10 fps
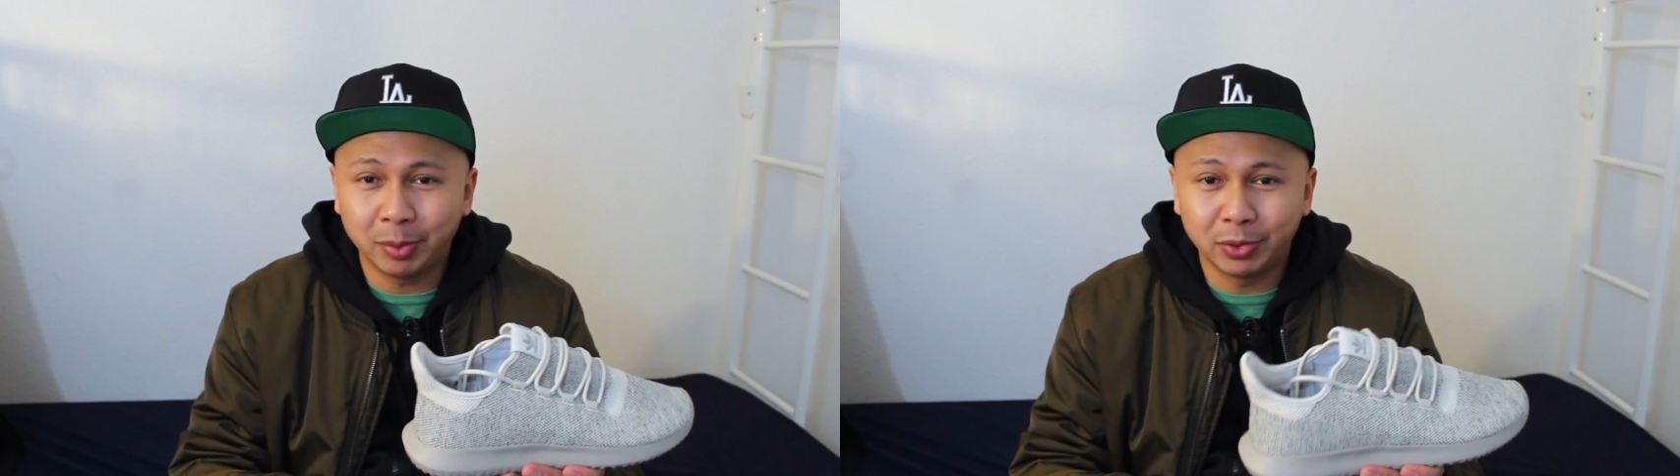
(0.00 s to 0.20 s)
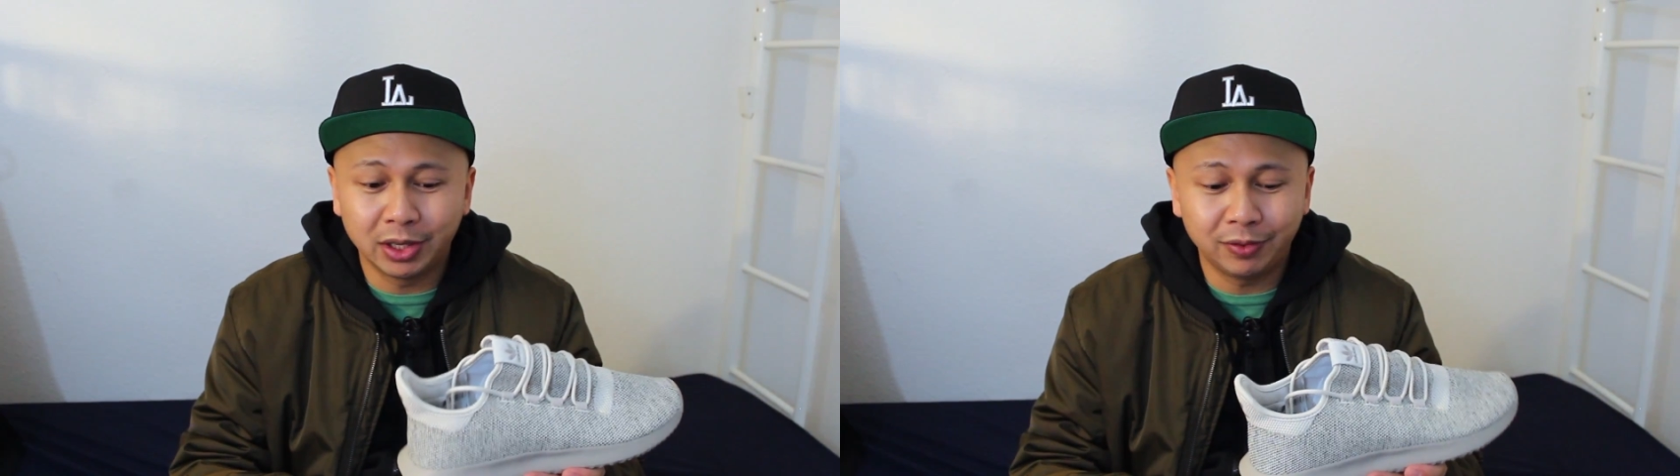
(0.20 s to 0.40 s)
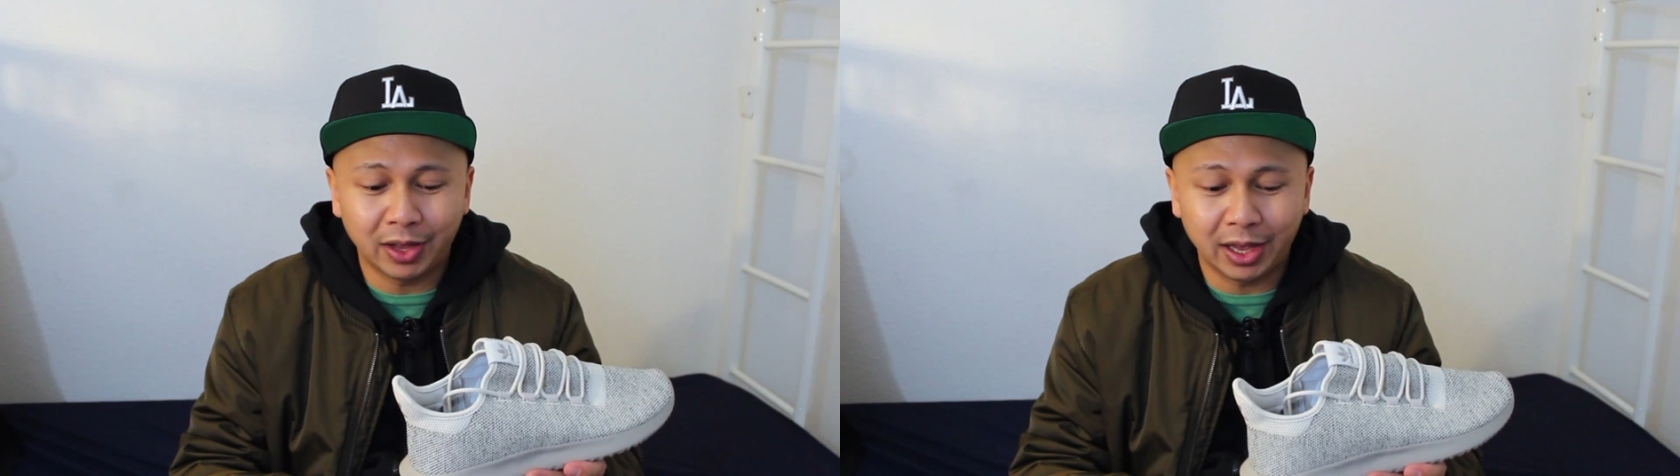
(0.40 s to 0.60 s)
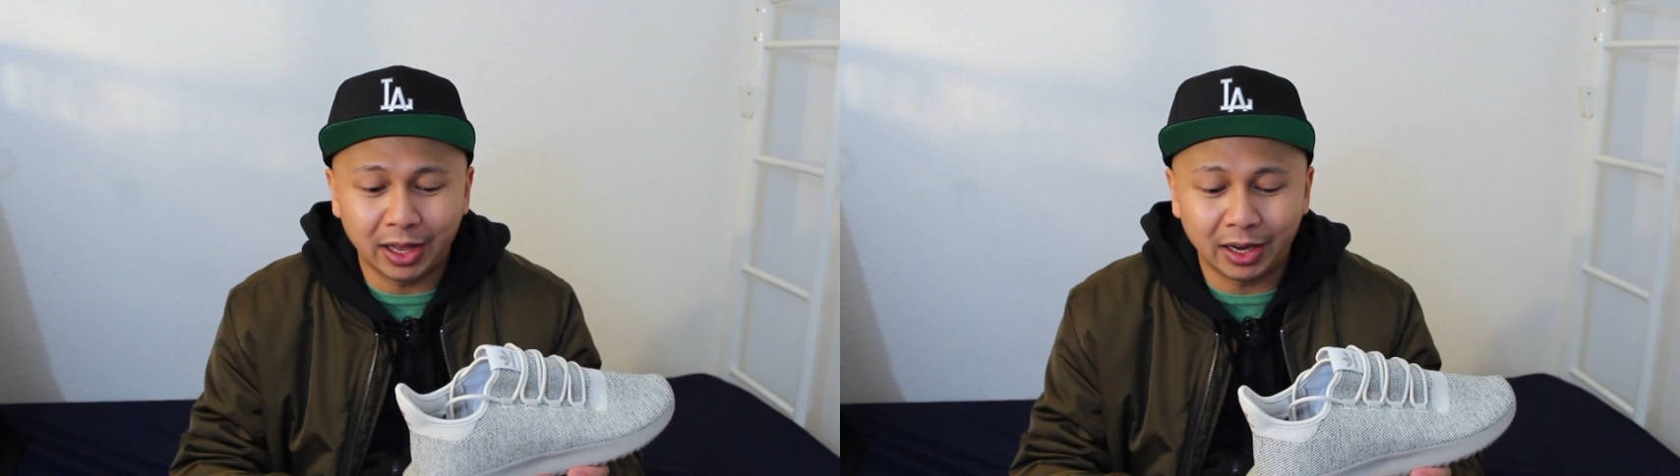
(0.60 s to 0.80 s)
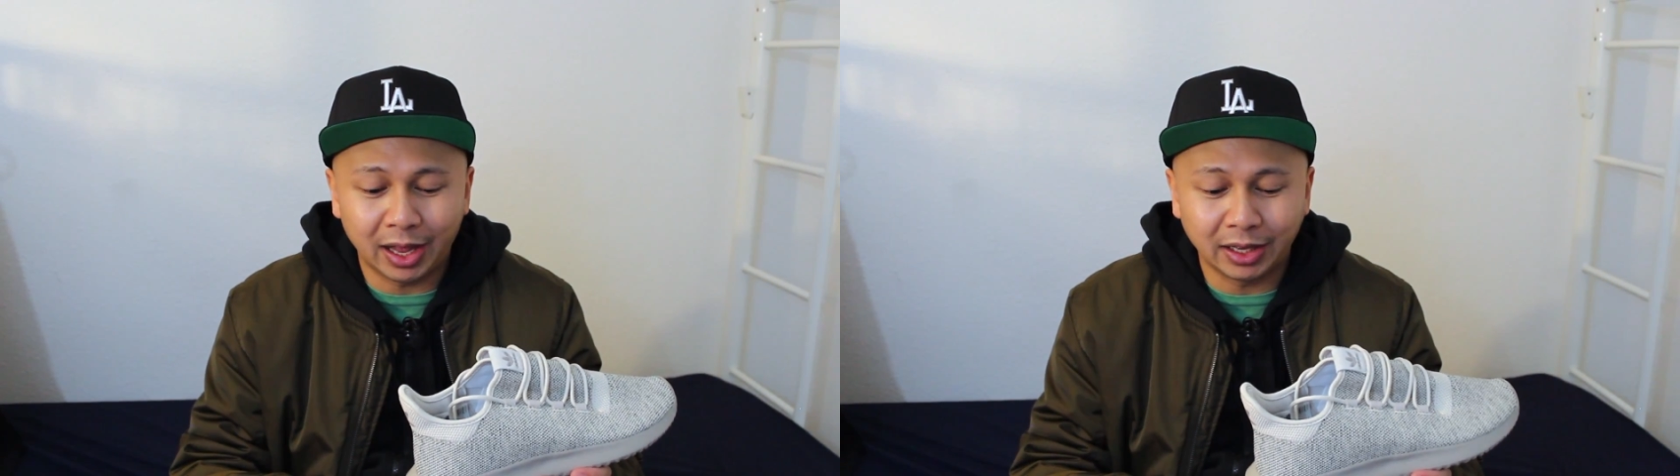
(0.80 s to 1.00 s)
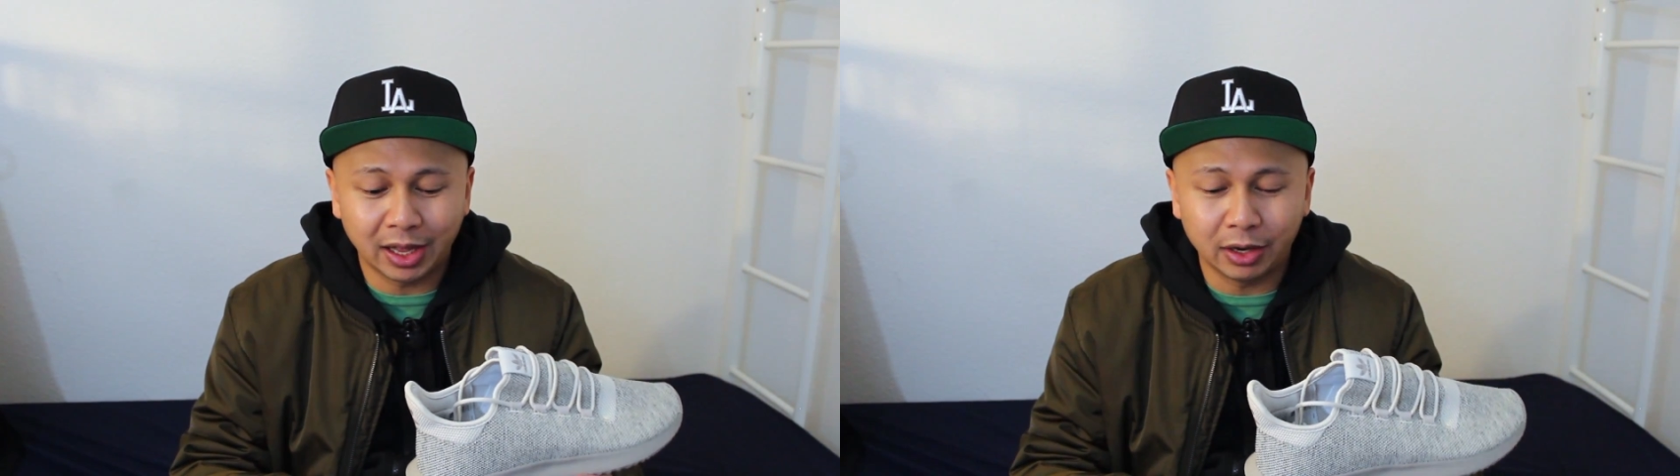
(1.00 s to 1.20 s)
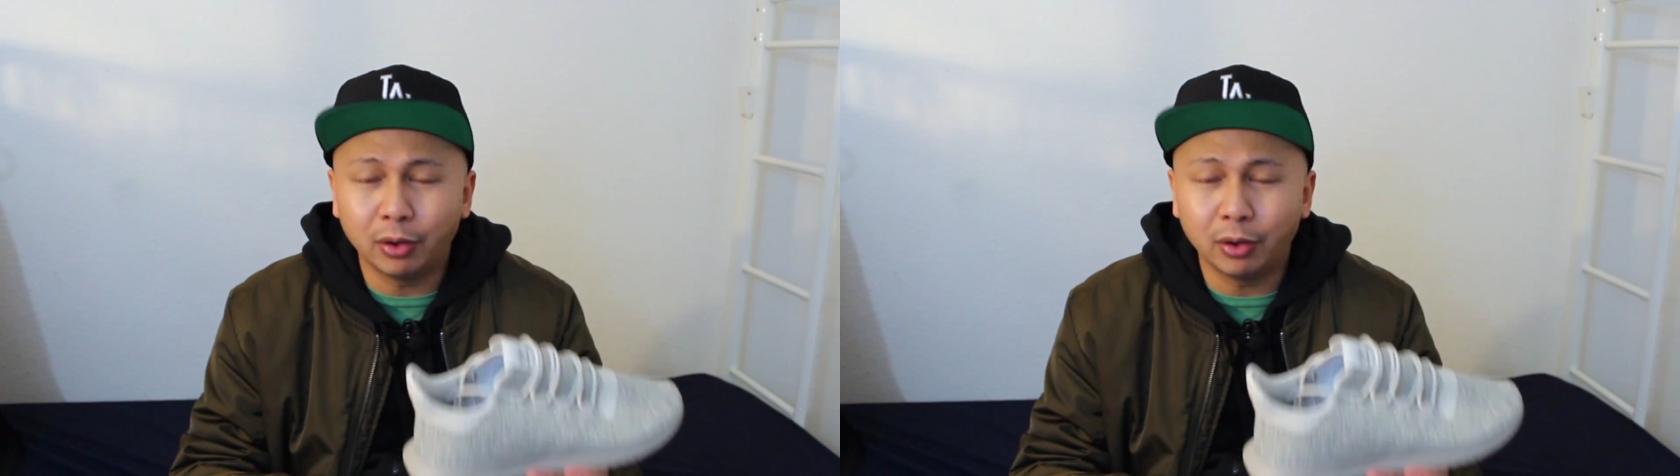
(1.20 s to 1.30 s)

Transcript: I believe, and I got,